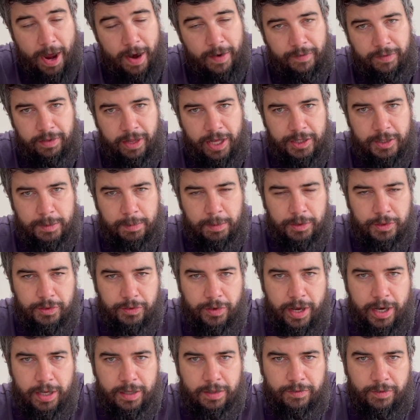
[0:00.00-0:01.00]
of collectible
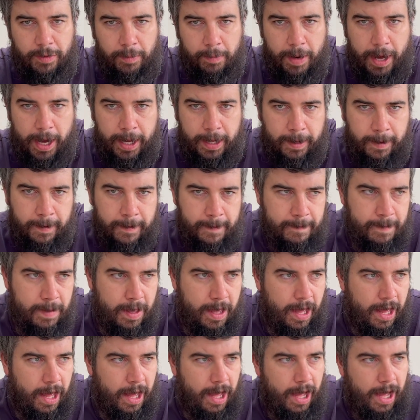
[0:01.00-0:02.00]
trainers from Nike.
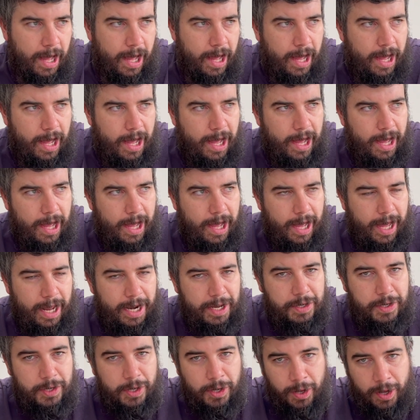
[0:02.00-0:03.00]
And